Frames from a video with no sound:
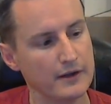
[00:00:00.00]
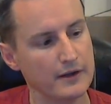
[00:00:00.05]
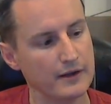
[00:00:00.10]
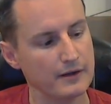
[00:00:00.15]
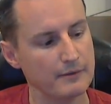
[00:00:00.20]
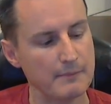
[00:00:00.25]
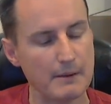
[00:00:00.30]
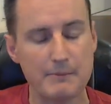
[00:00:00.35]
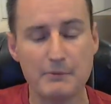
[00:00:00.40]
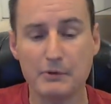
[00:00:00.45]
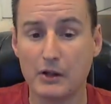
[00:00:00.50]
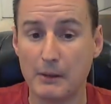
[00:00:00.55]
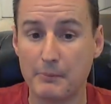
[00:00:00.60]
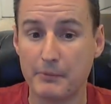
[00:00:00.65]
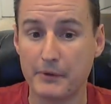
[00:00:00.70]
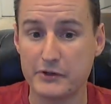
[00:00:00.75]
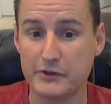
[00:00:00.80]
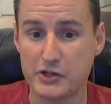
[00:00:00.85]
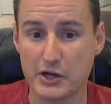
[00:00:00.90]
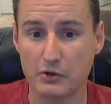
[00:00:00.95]
and maybe it'll help
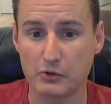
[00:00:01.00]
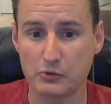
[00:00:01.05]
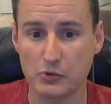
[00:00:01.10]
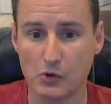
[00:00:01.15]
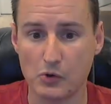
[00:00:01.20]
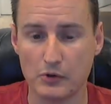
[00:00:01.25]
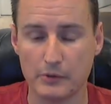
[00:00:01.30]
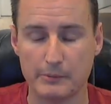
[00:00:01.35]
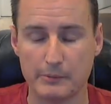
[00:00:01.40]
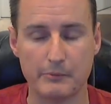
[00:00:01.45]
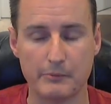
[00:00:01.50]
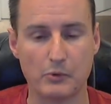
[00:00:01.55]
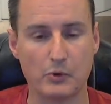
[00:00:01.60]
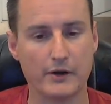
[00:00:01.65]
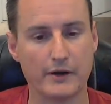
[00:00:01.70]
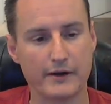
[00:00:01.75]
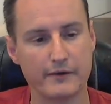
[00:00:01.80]
the channel grow a little bit more.